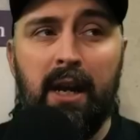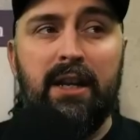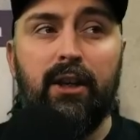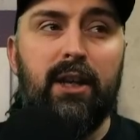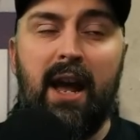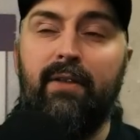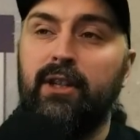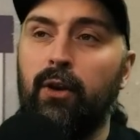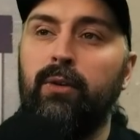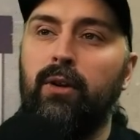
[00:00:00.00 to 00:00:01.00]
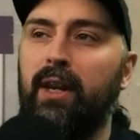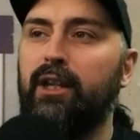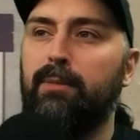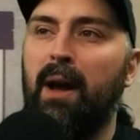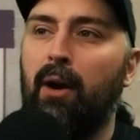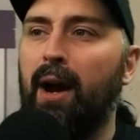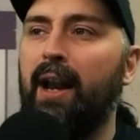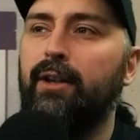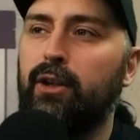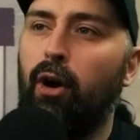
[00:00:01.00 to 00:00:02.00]
Doesn't have its own unique spell and
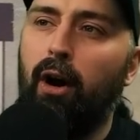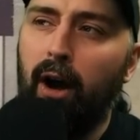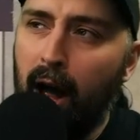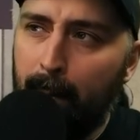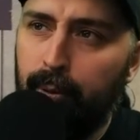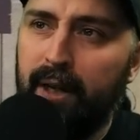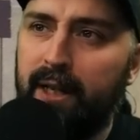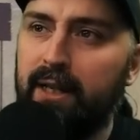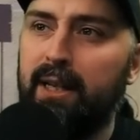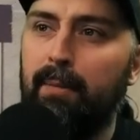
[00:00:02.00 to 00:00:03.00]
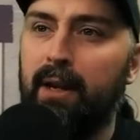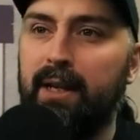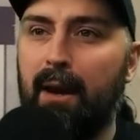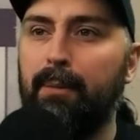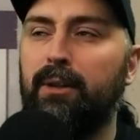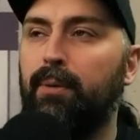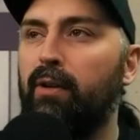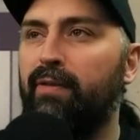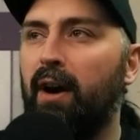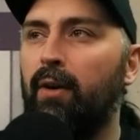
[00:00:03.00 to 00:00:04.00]
has got a pretty similar damage
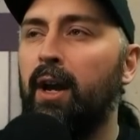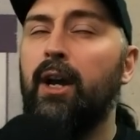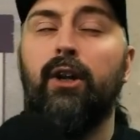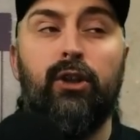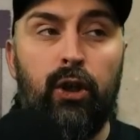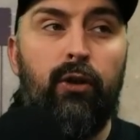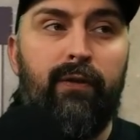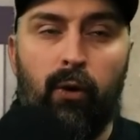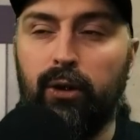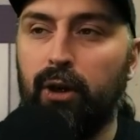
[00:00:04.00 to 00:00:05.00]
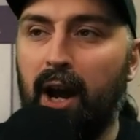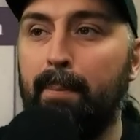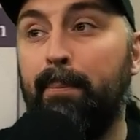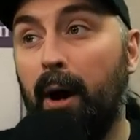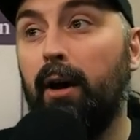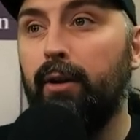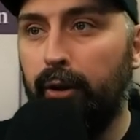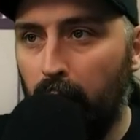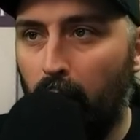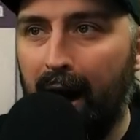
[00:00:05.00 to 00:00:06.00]
profile to Vhordrai, but
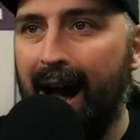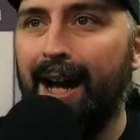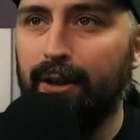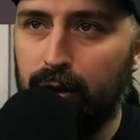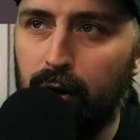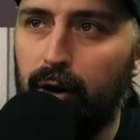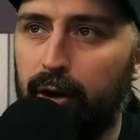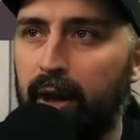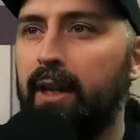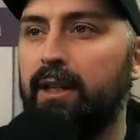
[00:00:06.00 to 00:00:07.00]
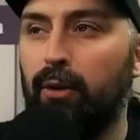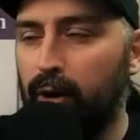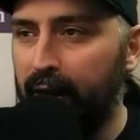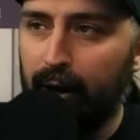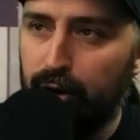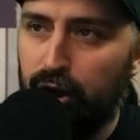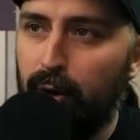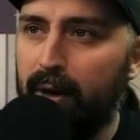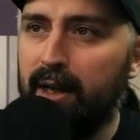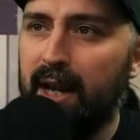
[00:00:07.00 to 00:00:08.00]
not as good. Still got that good shooting
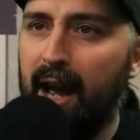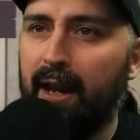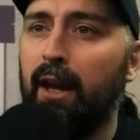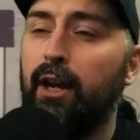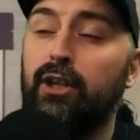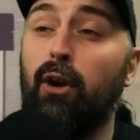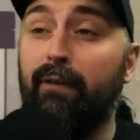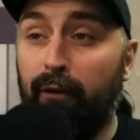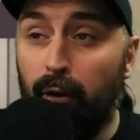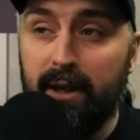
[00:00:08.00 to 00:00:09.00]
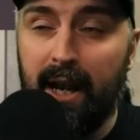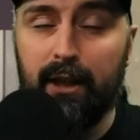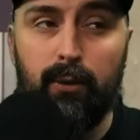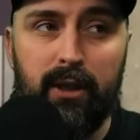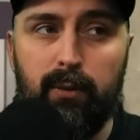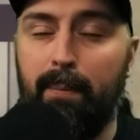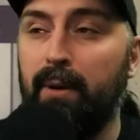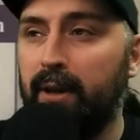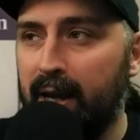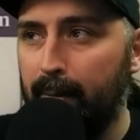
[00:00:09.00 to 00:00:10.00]
attack. It's got 4 attacks with its weapon at
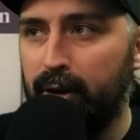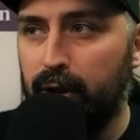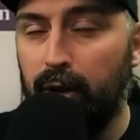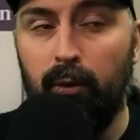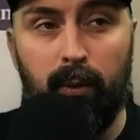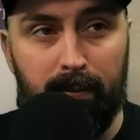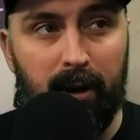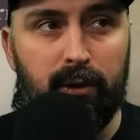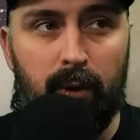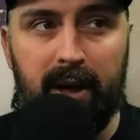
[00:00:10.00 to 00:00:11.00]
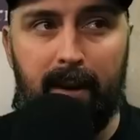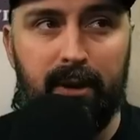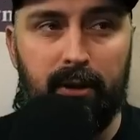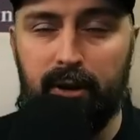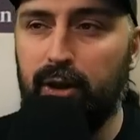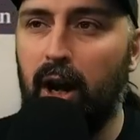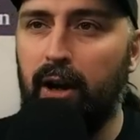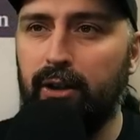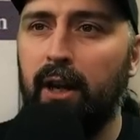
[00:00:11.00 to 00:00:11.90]
damage 2 with +1 damage on the charge.